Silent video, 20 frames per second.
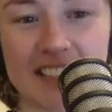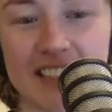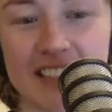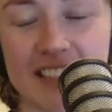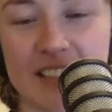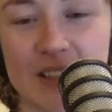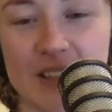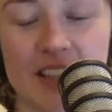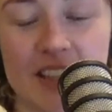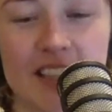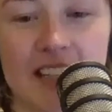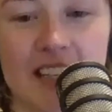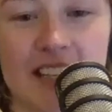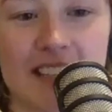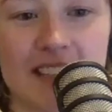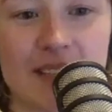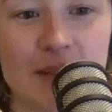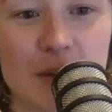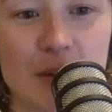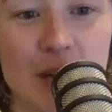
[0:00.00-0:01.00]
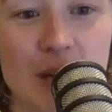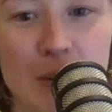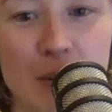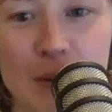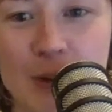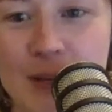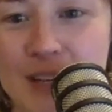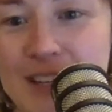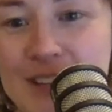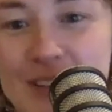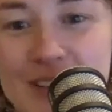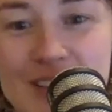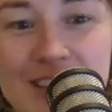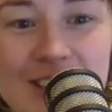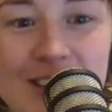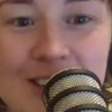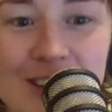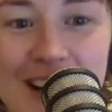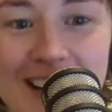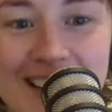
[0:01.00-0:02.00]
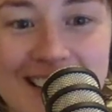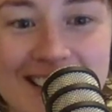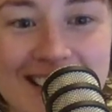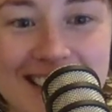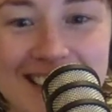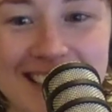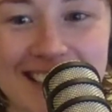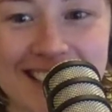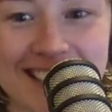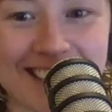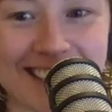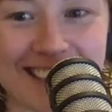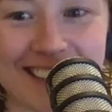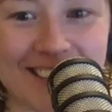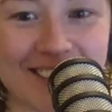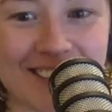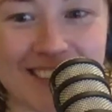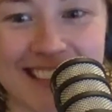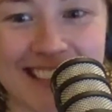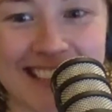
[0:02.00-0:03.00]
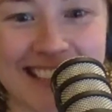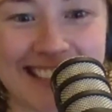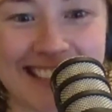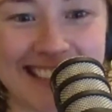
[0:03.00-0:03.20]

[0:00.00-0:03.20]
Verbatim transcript: So I think that's pretty good strategy you got going there.